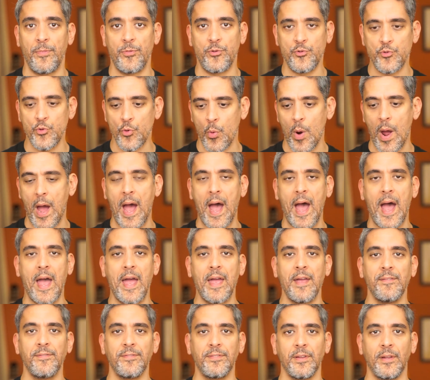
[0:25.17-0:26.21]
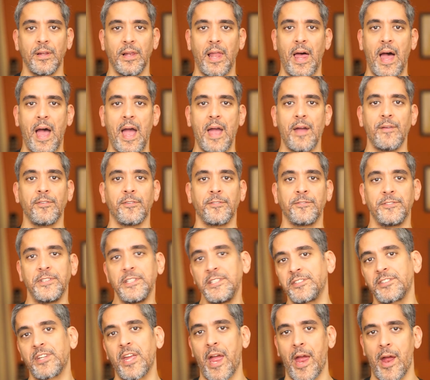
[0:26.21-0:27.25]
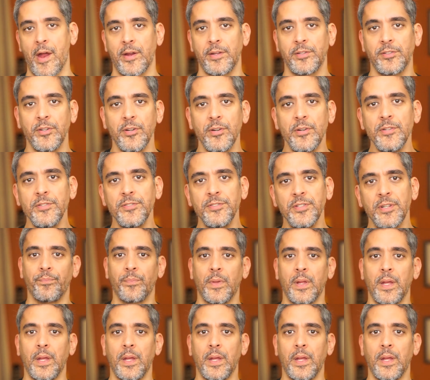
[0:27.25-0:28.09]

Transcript: drive the life of these characters.